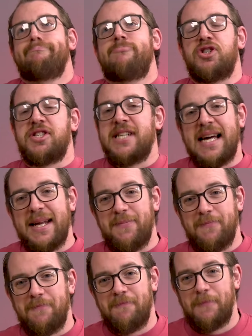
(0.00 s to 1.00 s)
Just saying.
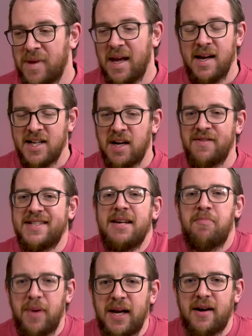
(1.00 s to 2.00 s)
He's obviously
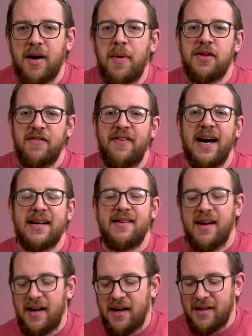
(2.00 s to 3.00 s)
bitter about the fact
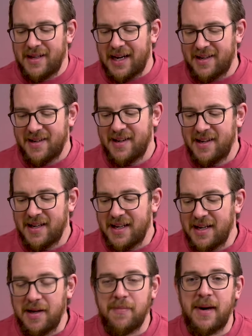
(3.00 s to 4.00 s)
that
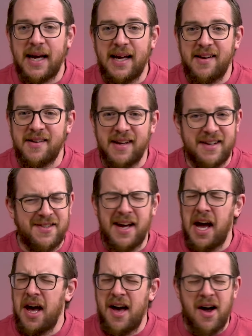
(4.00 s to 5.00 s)
he made a
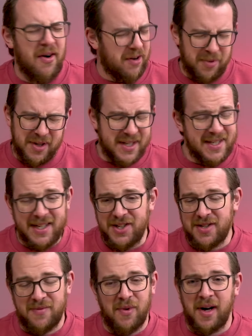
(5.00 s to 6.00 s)
terrible
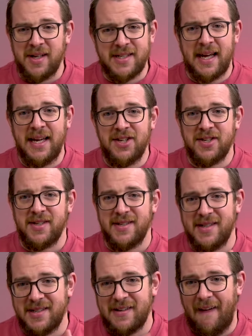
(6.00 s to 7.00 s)
decision while his agent
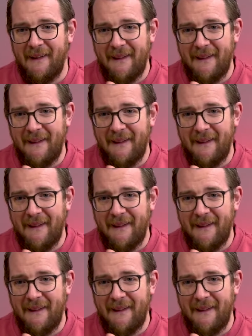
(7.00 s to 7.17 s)
is...